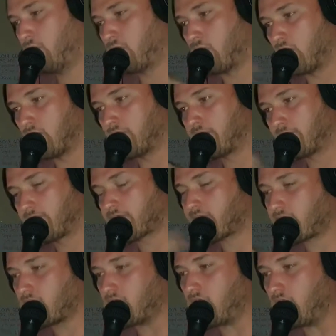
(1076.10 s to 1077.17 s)
Ooh.
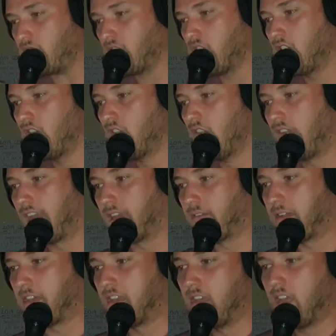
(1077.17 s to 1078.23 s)

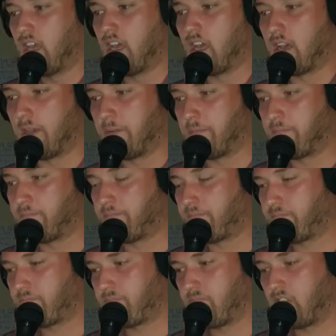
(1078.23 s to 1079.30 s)
Anyway,
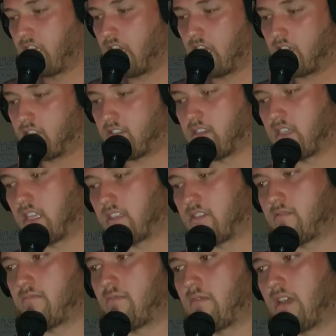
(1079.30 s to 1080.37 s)
yeah, so
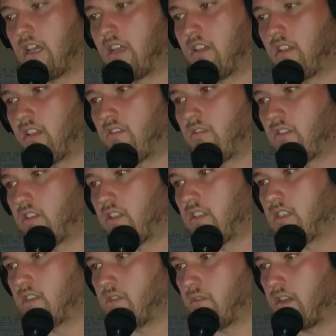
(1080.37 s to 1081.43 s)
that's my only thought on
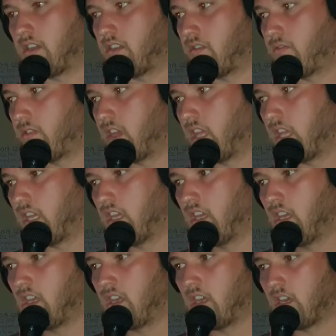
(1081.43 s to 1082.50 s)
the situation, really.